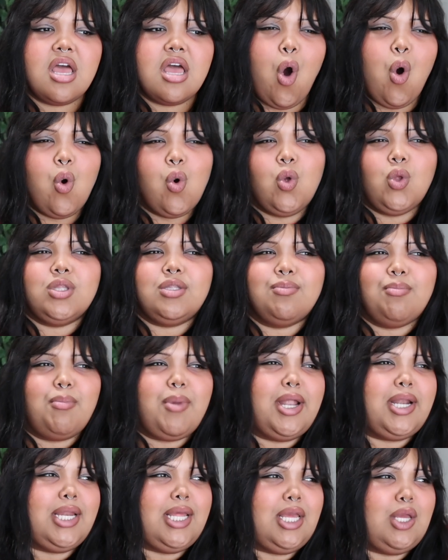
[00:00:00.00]
old
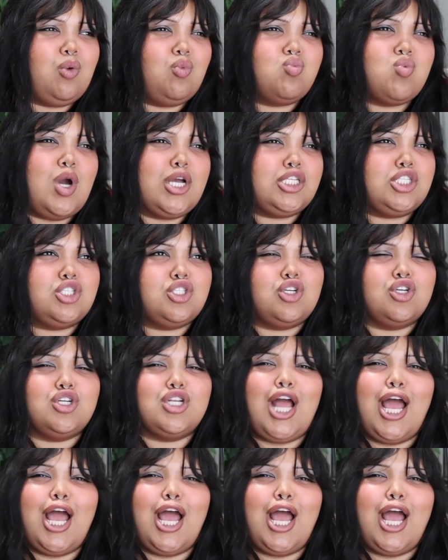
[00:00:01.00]
money Western.